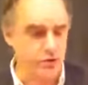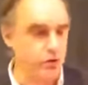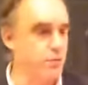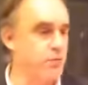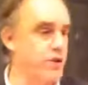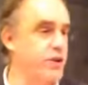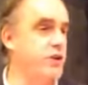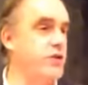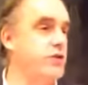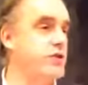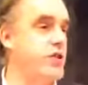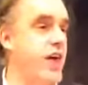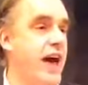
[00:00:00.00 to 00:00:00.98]
to whom the
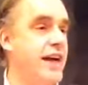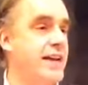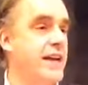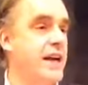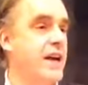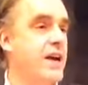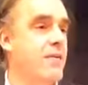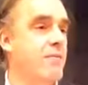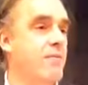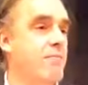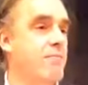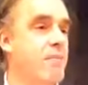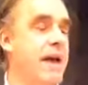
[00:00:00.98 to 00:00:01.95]
news that
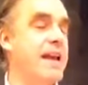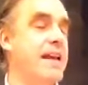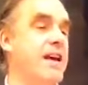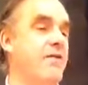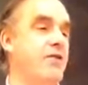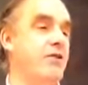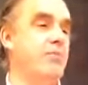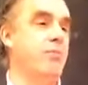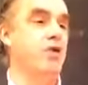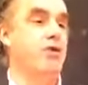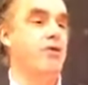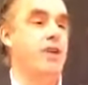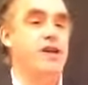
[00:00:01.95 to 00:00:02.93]
many of your
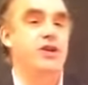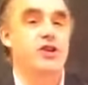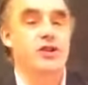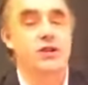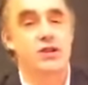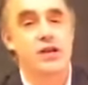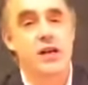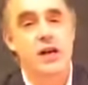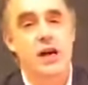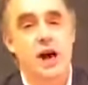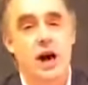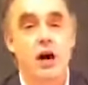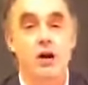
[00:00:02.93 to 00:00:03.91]
motivations
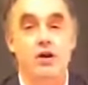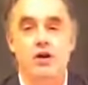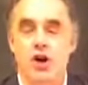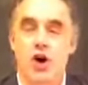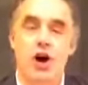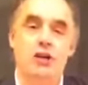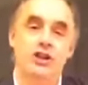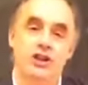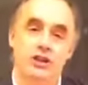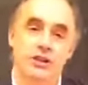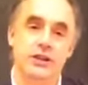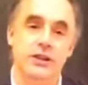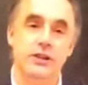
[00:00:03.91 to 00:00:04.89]
aren't
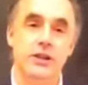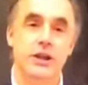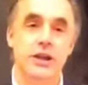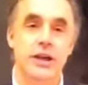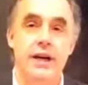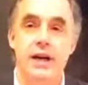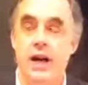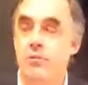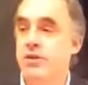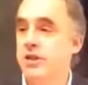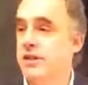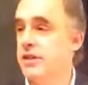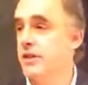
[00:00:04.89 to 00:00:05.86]
conscious
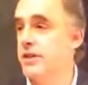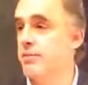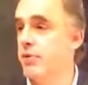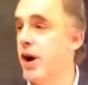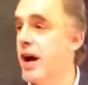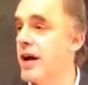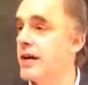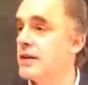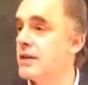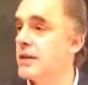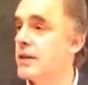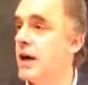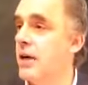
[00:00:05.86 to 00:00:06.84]
comes as a
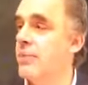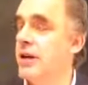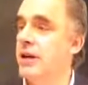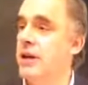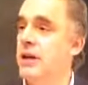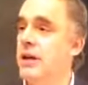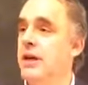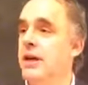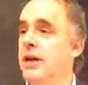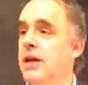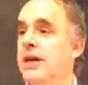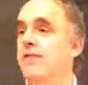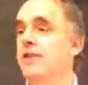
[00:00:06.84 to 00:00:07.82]
surprise. I mean,
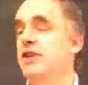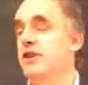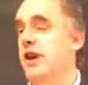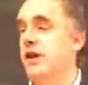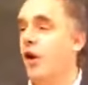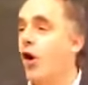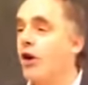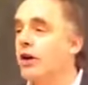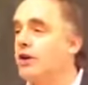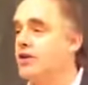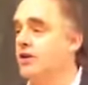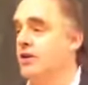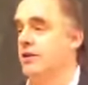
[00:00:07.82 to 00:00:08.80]
even
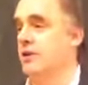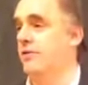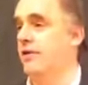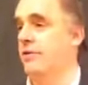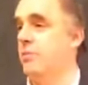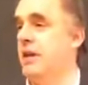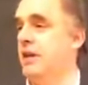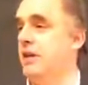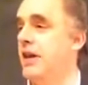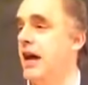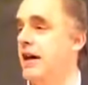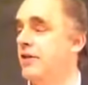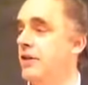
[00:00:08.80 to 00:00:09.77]
psychologists have admitted
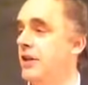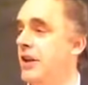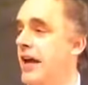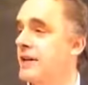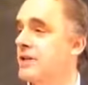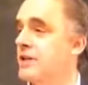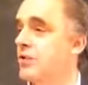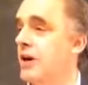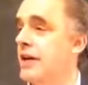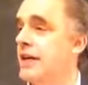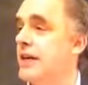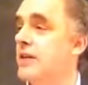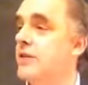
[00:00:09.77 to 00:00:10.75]
that in the last
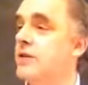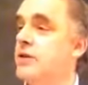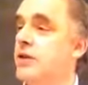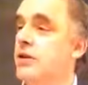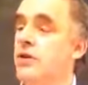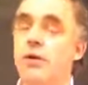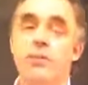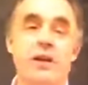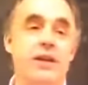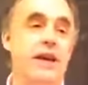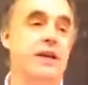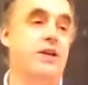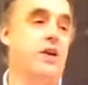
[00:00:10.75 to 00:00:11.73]
20 years. You know, I
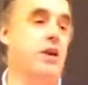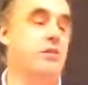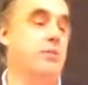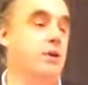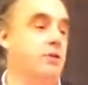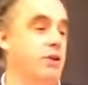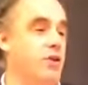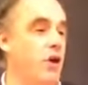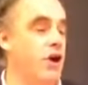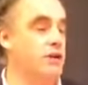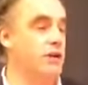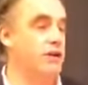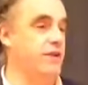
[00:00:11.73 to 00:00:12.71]
mean, they talk about the
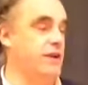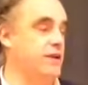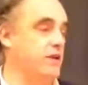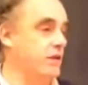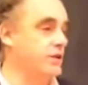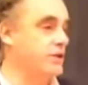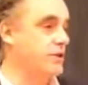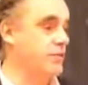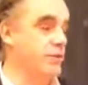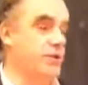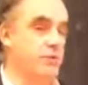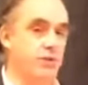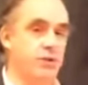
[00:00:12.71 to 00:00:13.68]
cognitive unconscious,
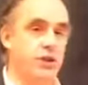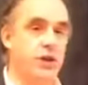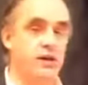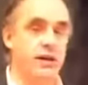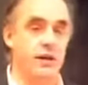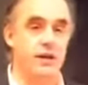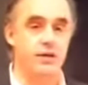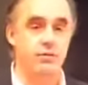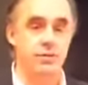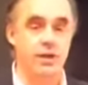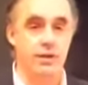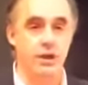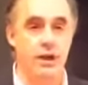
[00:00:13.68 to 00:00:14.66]
which, which I think is a
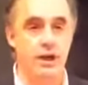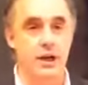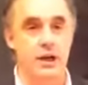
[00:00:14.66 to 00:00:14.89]
real